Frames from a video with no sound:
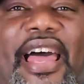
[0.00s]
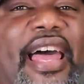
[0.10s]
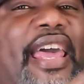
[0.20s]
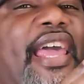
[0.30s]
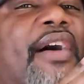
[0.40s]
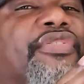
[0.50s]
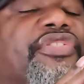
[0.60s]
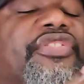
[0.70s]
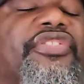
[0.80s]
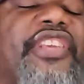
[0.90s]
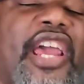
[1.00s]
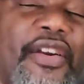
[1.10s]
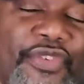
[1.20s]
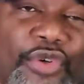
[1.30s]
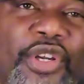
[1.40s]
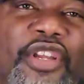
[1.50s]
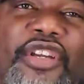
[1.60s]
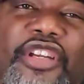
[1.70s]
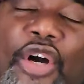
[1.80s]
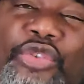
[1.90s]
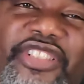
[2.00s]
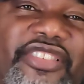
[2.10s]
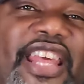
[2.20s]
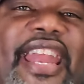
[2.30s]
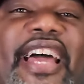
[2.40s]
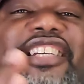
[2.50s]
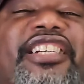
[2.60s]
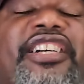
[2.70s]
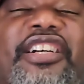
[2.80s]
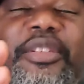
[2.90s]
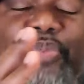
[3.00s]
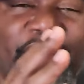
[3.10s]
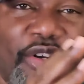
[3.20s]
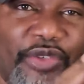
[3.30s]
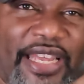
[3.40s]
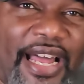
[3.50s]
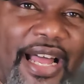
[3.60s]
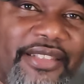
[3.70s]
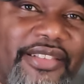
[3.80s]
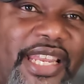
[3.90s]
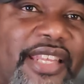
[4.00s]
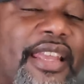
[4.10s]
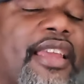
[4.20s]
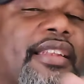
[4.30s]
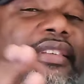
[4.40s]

I have several coaches that I could put on the hot seat,